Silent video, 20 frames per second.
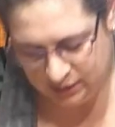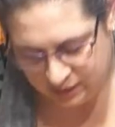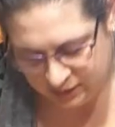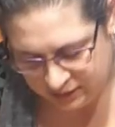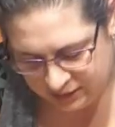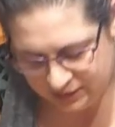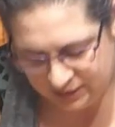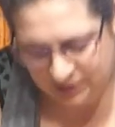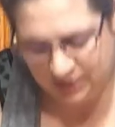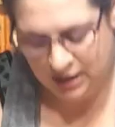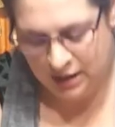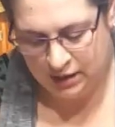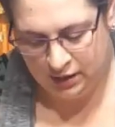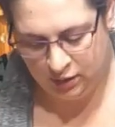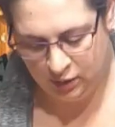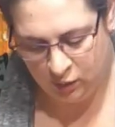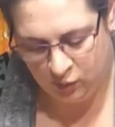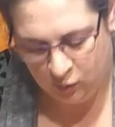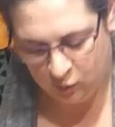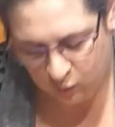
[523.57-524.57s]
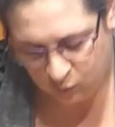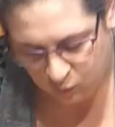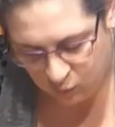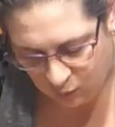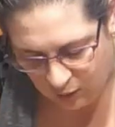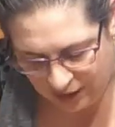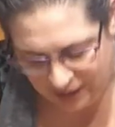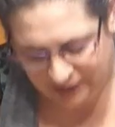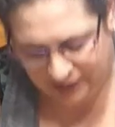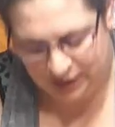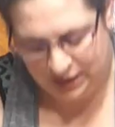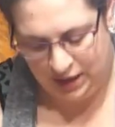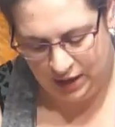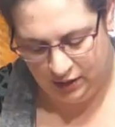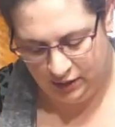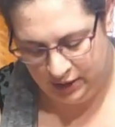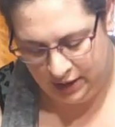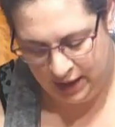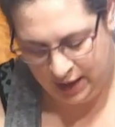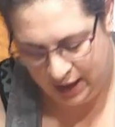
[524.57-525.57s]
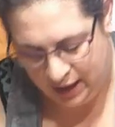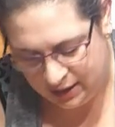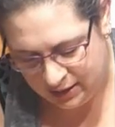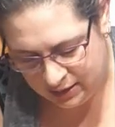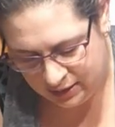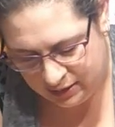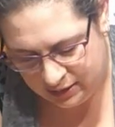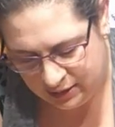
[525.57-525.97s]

it's not quite there yet.